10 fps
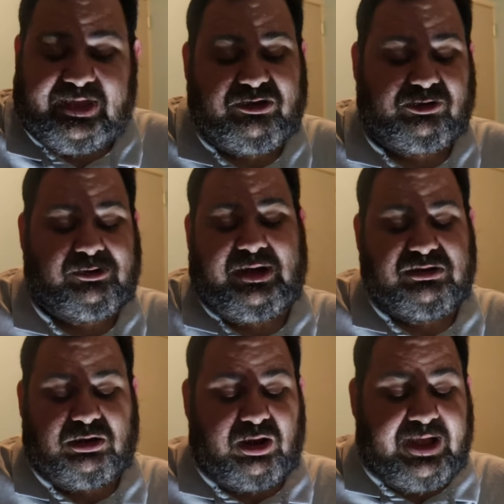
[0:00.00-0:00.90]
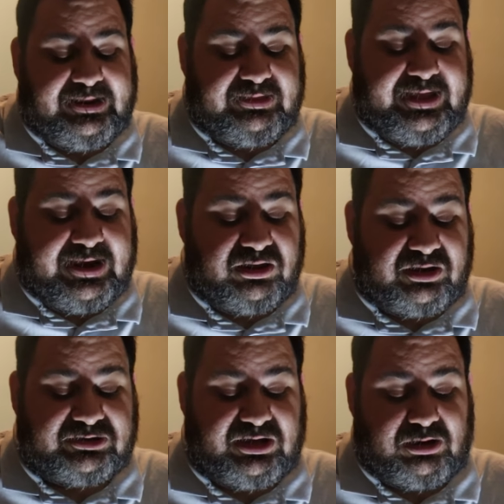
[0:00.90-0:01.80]
there's always a light at the end of
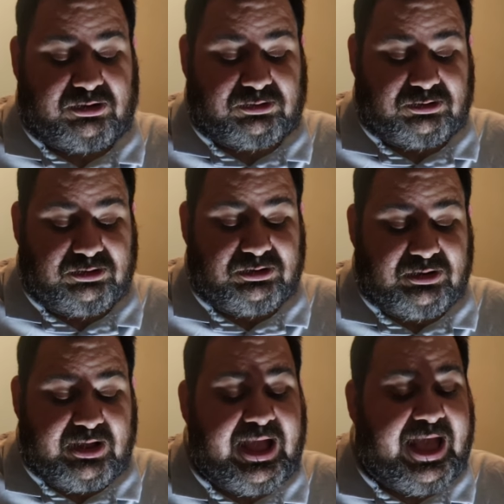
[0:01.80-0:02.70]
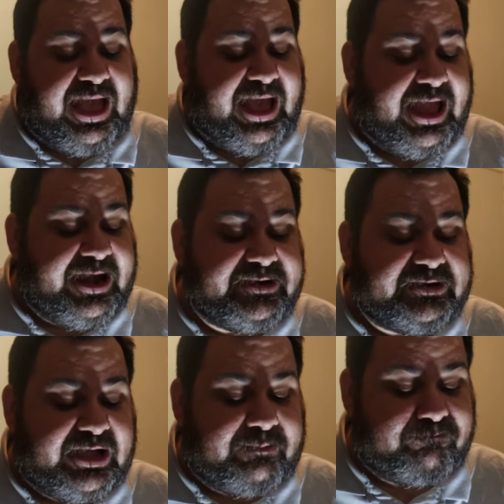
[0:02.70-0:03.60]
the tunnel,
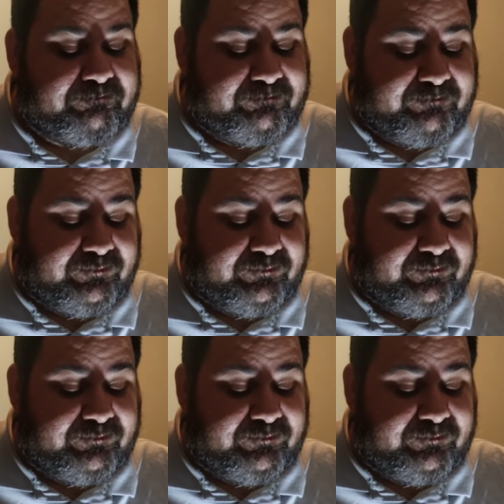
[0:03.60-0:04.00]
and